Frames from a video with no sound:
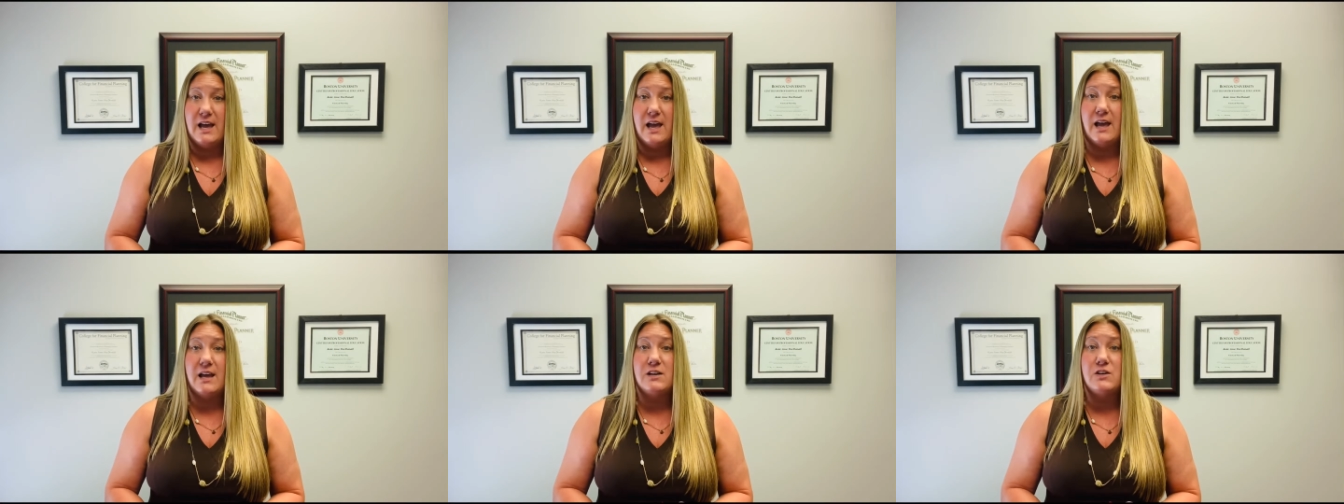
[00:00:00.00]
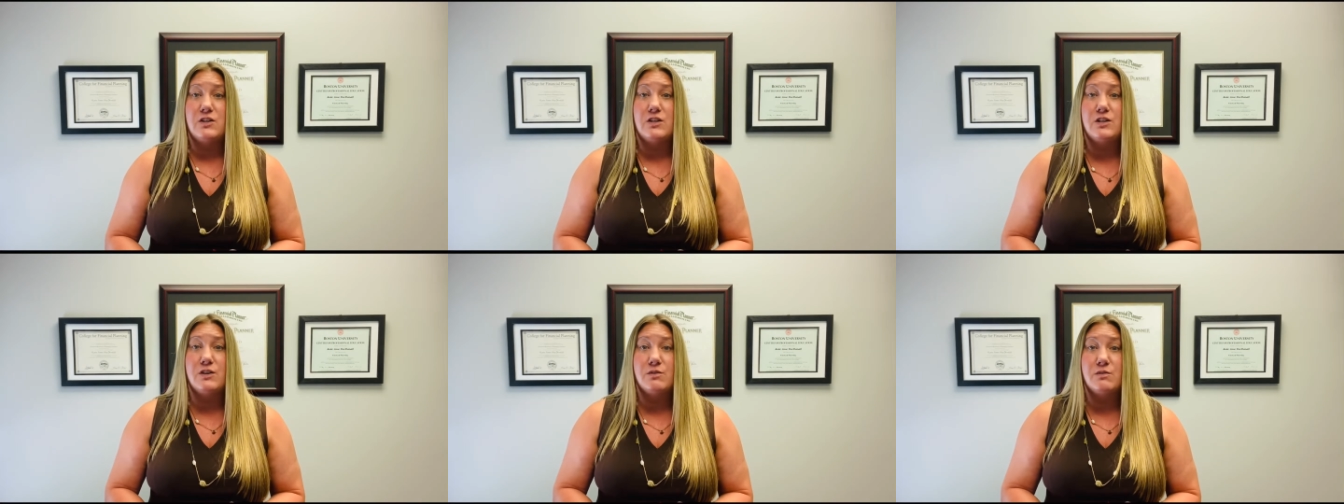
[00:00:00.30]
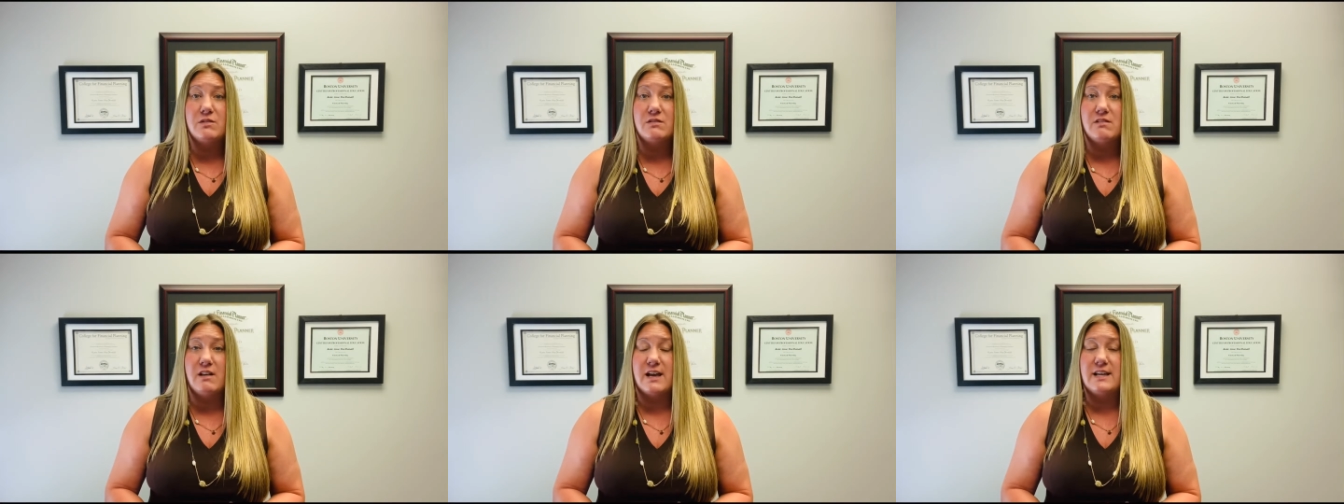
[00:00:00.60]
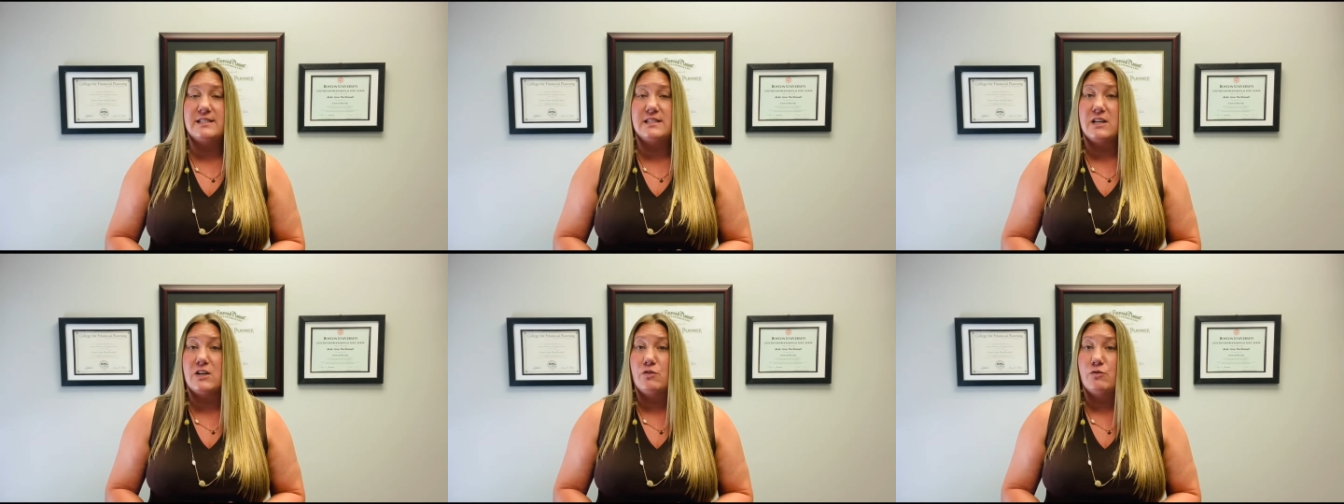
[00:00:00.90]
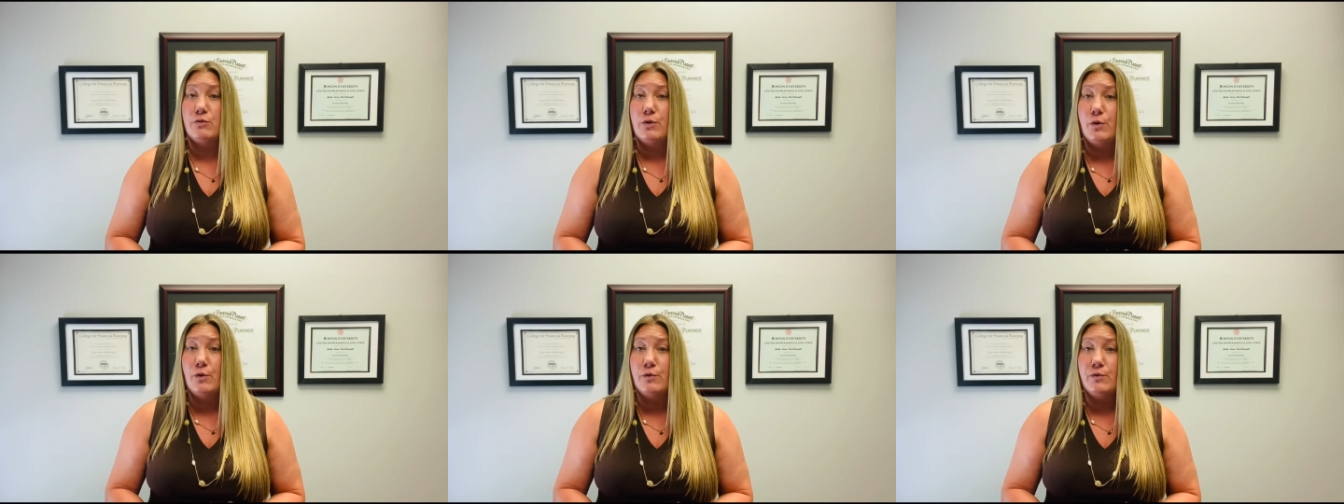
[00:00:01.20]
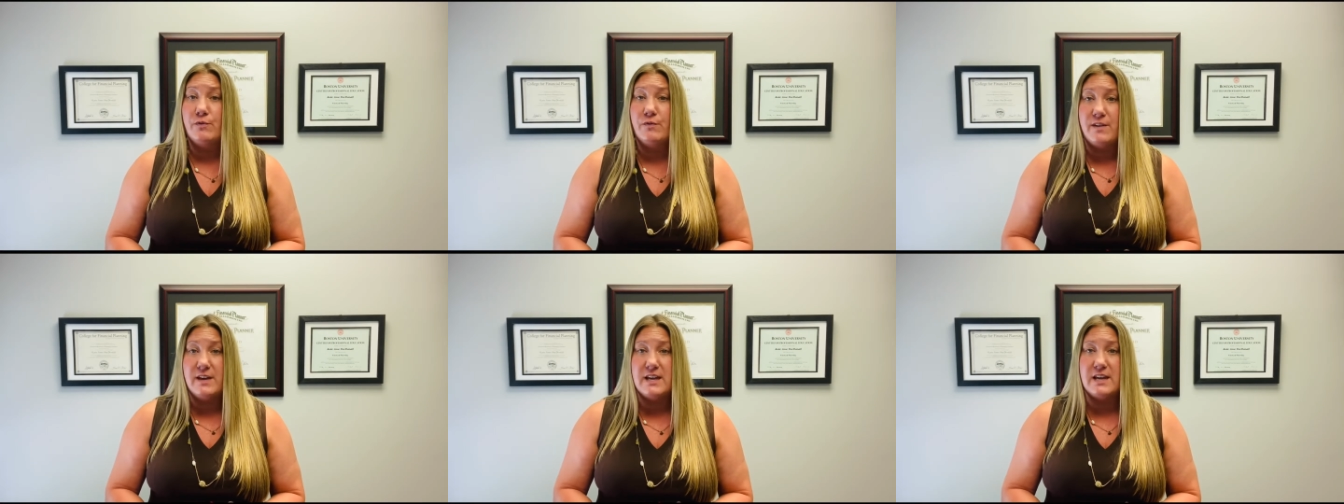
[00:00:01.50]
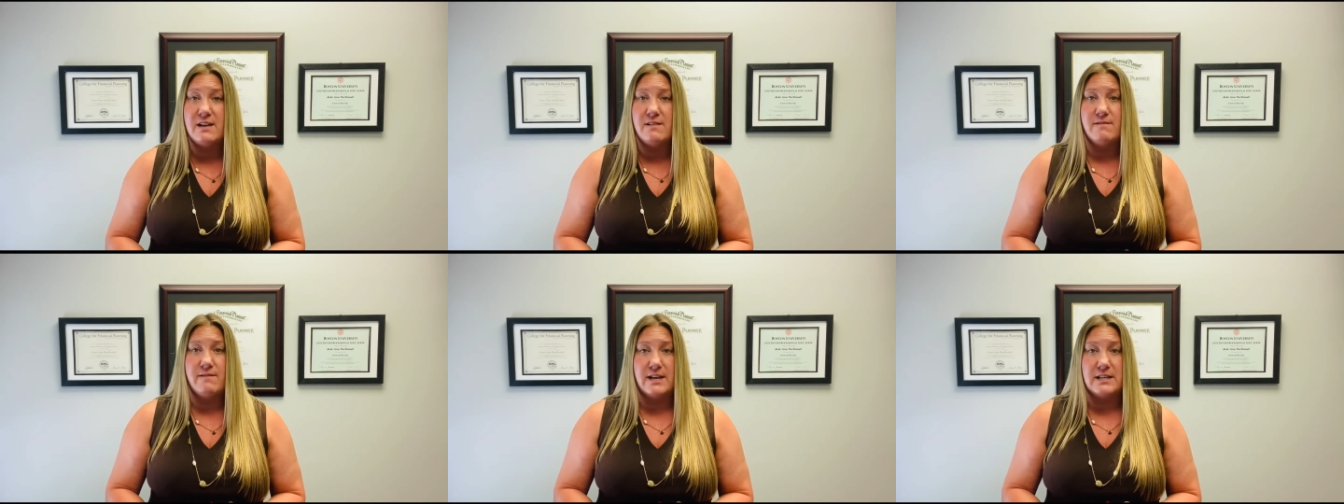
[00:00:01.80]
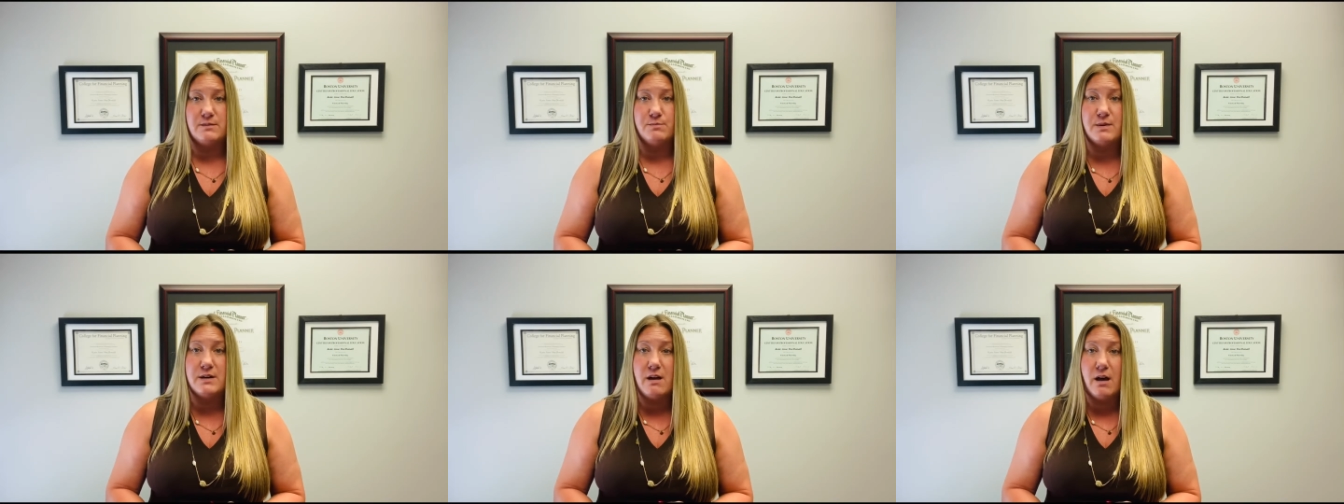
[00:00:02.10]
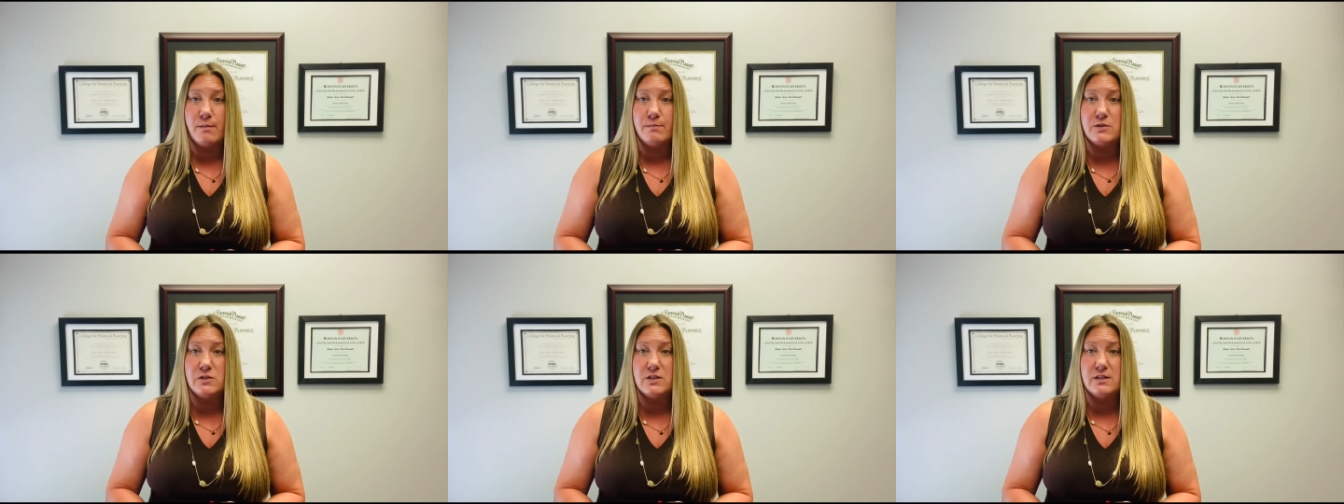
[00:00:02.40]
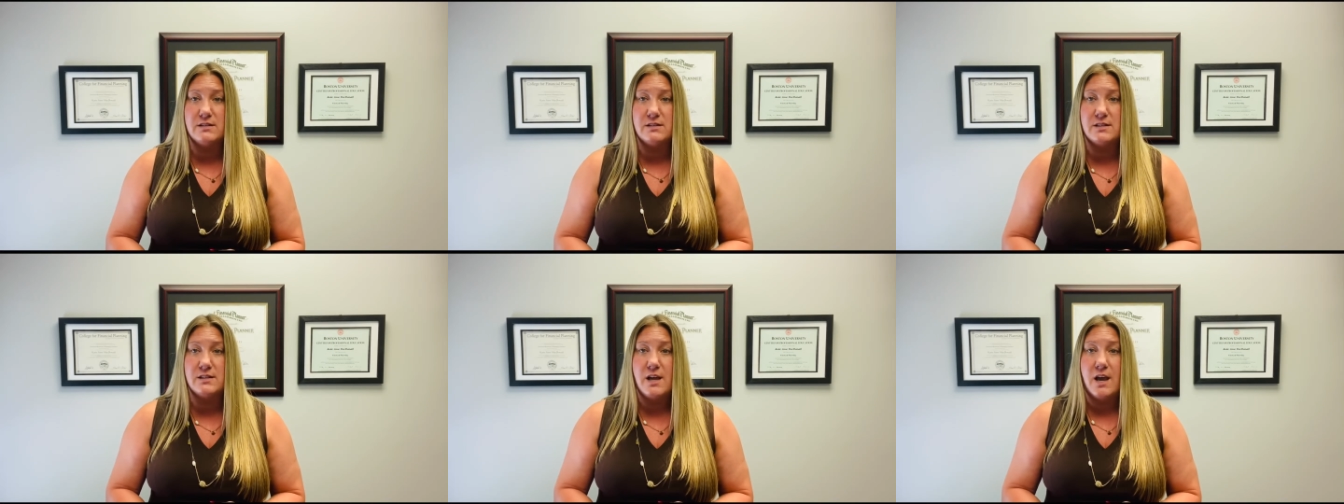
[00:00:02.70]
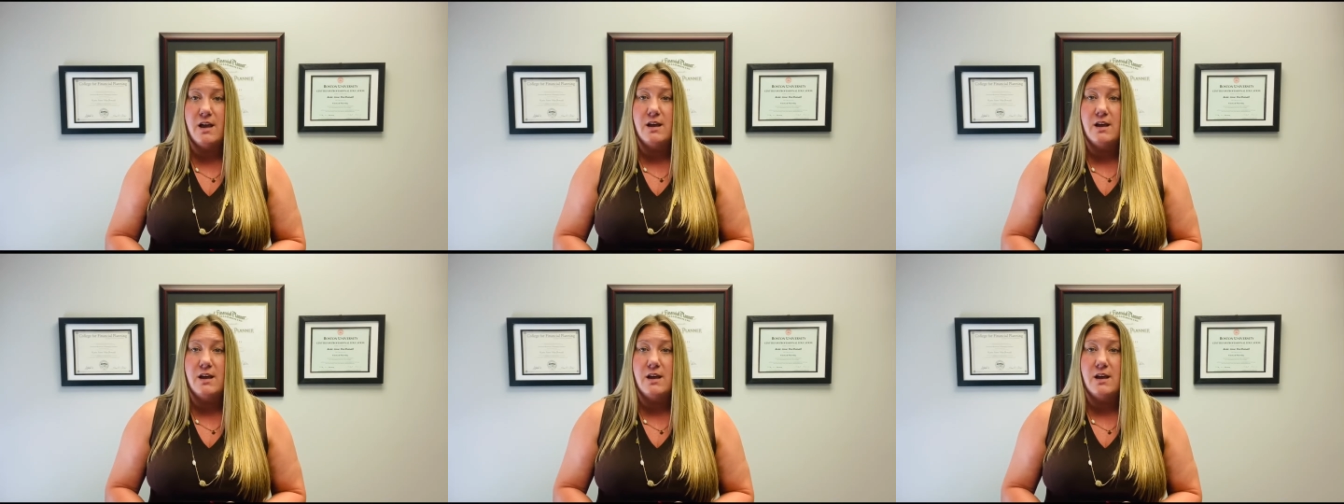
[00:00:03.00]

and utilizing low fee investment options